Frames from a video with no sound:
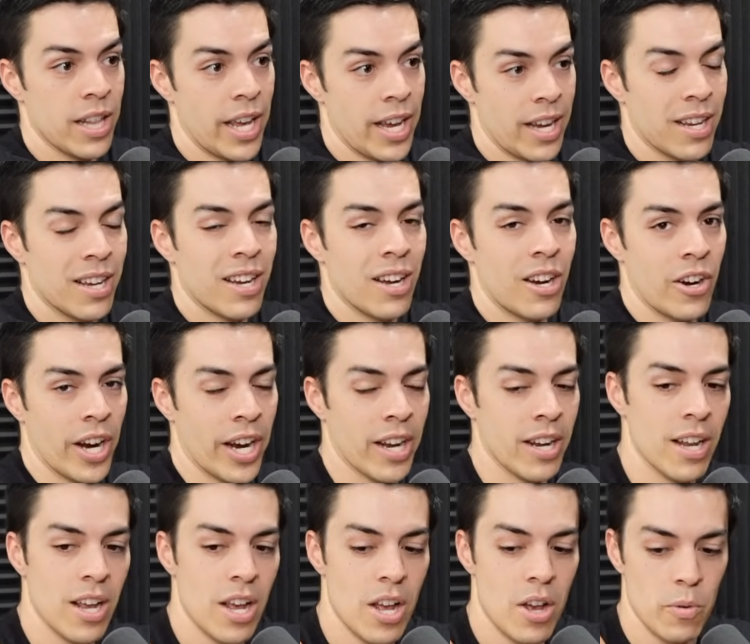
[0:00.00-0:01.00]
Like, all right,
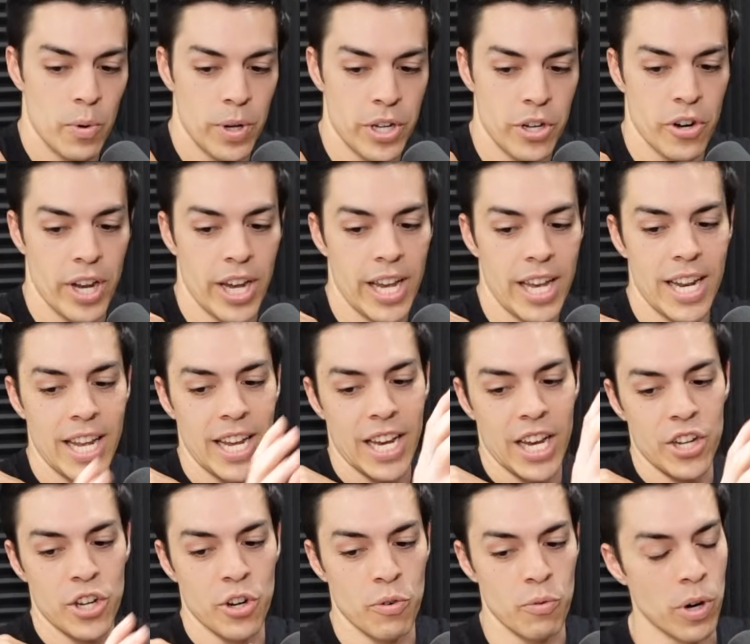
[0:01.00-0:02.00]
when you're hitting
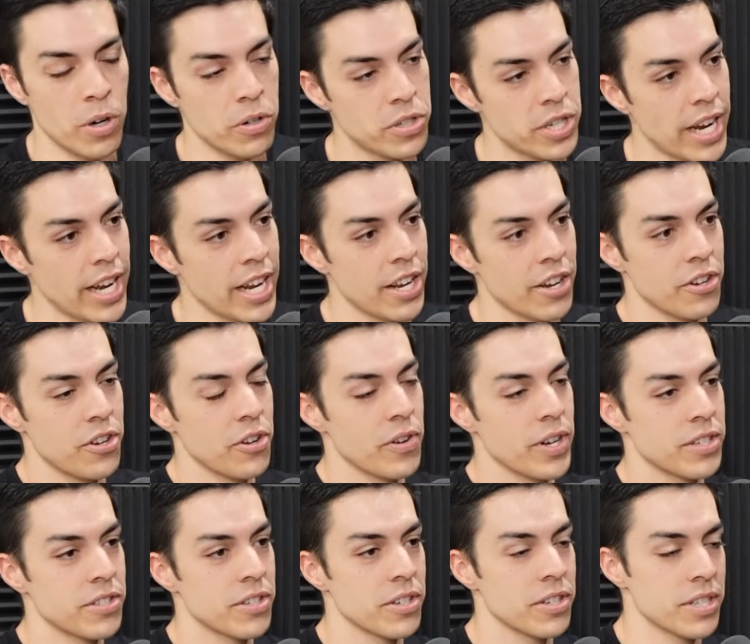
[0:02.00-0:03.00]
and you're rotating, you're
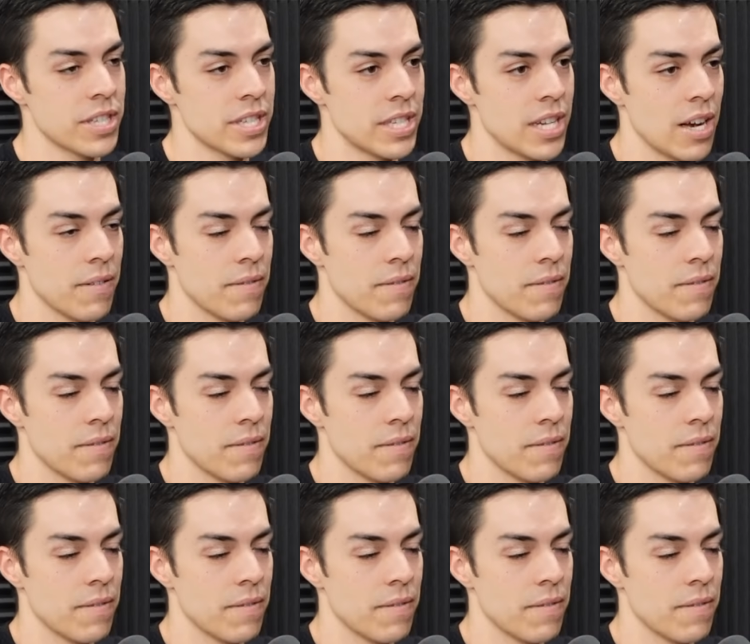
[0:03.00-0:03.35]
doing certain stuff.